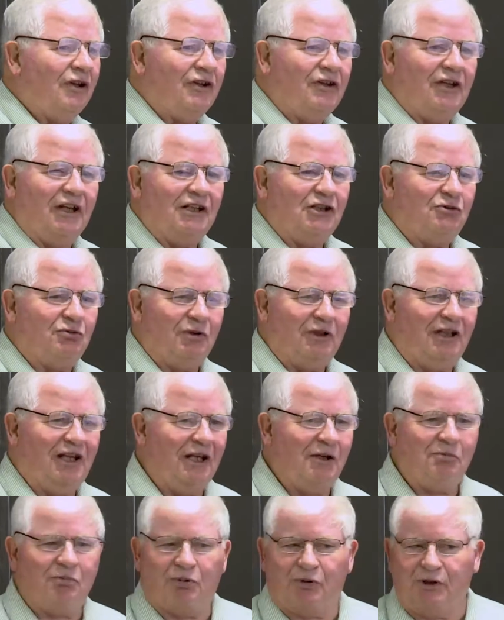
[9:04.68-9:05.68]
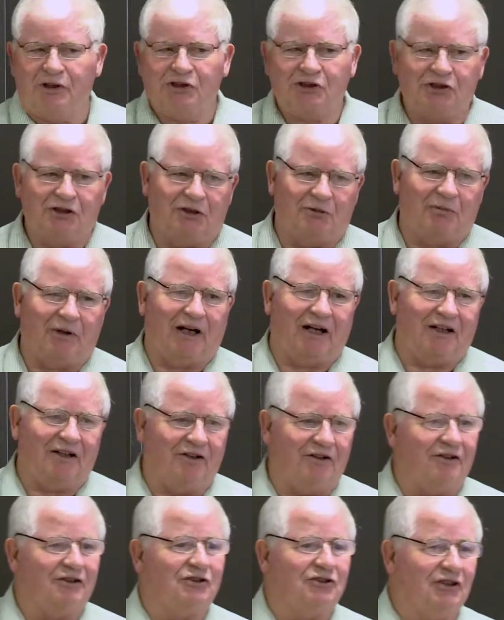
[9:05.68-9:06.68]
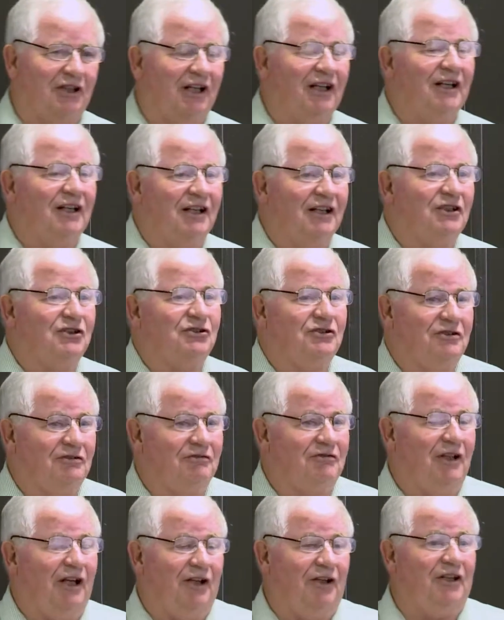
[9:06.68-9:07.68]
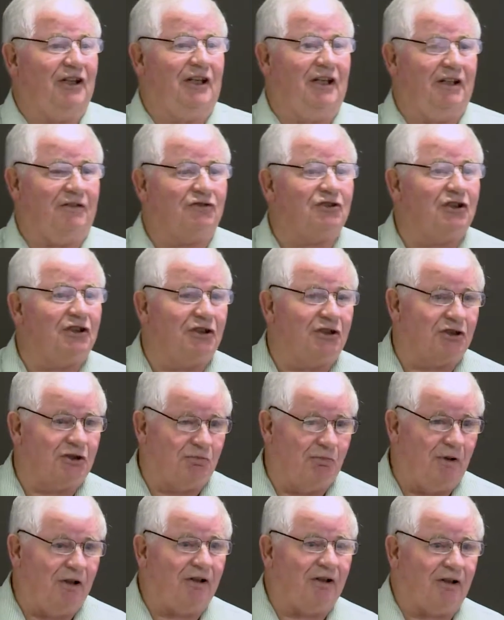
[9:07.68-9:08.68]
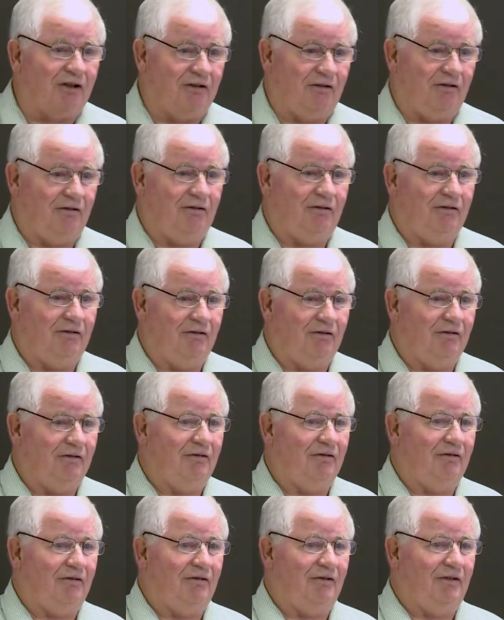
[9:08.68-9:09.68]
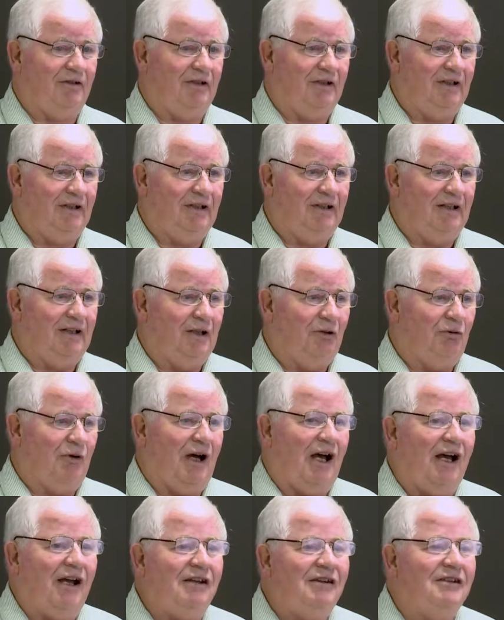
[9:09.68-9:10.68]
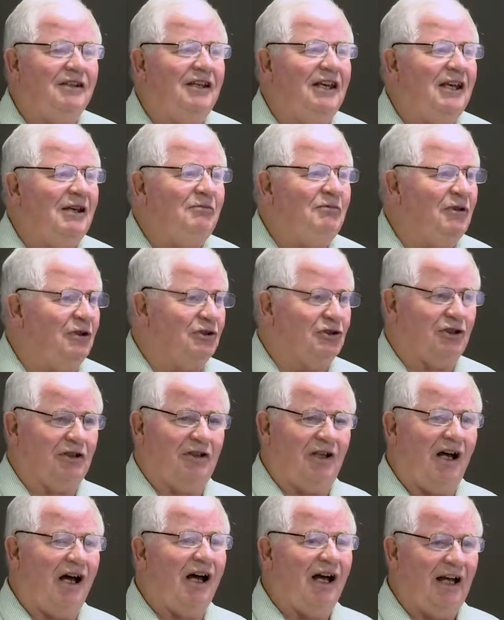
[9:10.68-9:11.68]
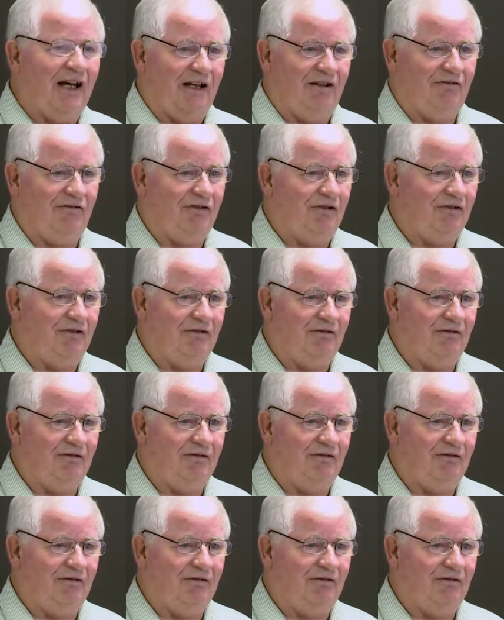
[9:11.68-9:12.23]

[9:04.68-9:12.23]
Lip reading: of the things we keep preaching about here is the gifts of the Spirit. Well, how do you keep those alive?